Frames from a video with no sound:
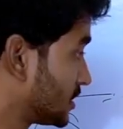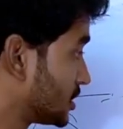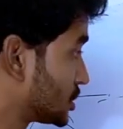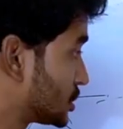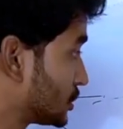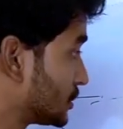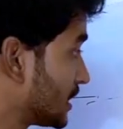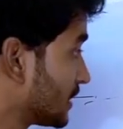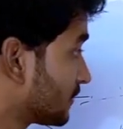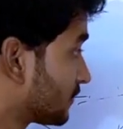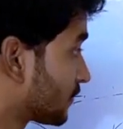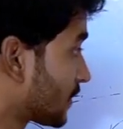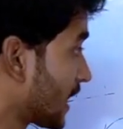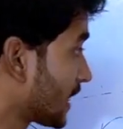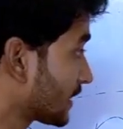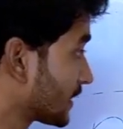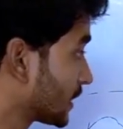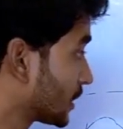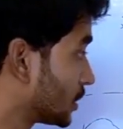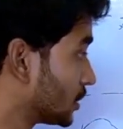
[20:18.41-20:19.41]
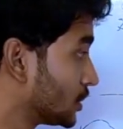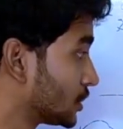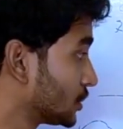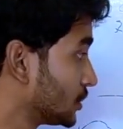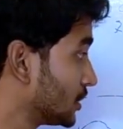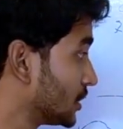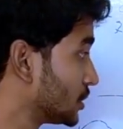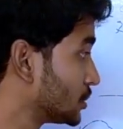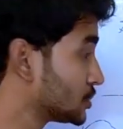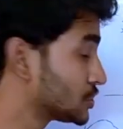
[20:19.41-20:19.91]
Student Frank equal
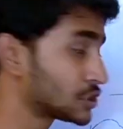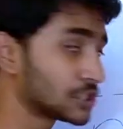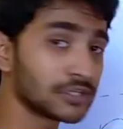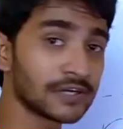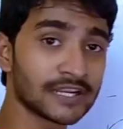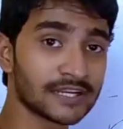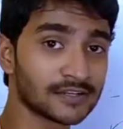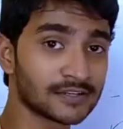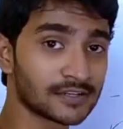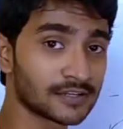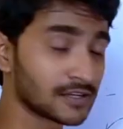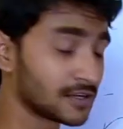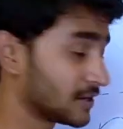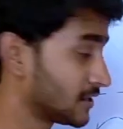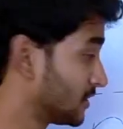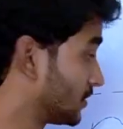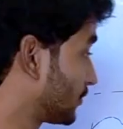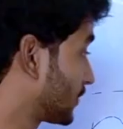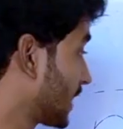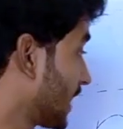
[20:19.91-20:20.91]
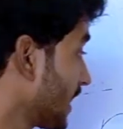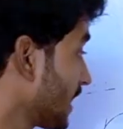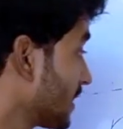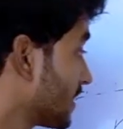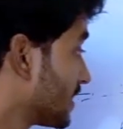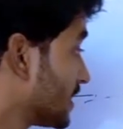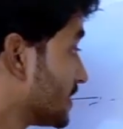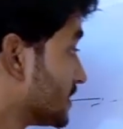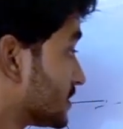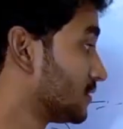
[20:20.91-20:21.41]
to new student. Okay.